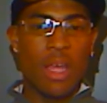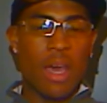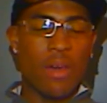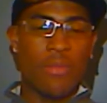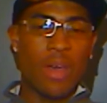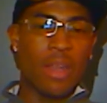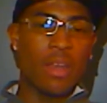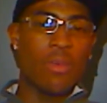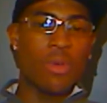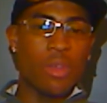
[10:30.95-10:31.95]
I'll find
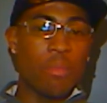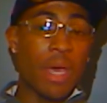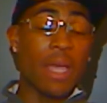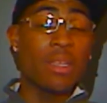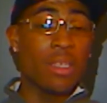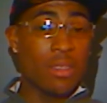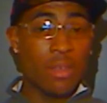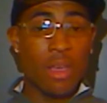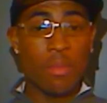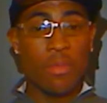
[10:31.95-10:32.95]
out where their backlinks are
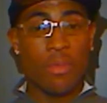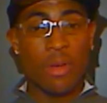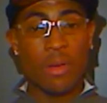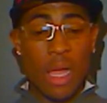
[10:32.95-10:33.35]
coming from.